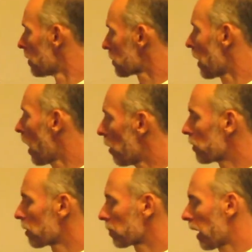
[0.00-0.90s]
So Now
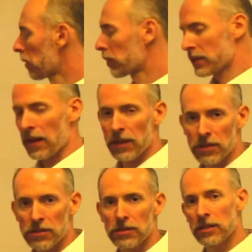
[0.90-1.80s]
you can kind of pretend that
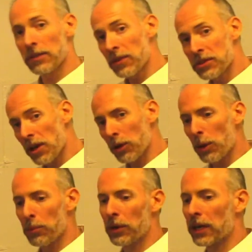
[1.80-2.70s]
this is a different solenoid
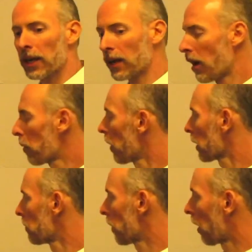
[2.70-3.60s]
I'm putting in, and I want
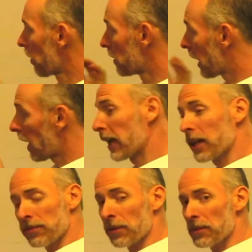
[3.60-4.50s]
to compare the data I
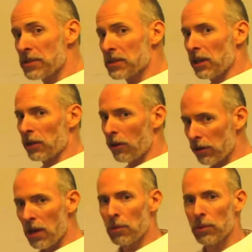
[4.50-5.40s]
get from this
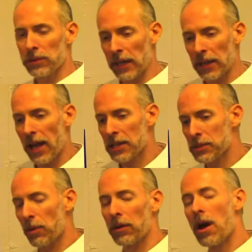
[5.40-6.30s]
solenoid with that last
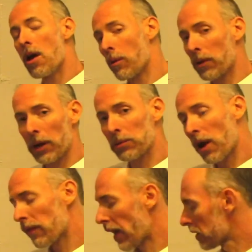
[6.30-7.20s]
one when I
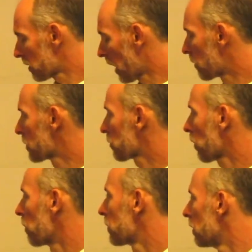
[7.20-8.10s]
run that same
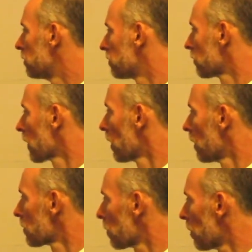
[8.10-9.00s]
script.
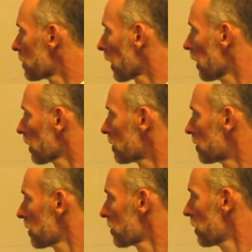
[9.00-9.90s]
So once I click
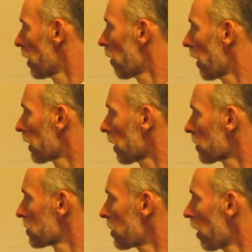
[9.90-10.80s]
press in there, I click
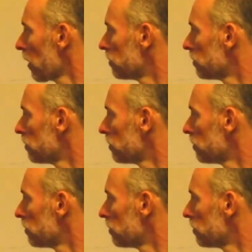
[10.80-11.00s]
start.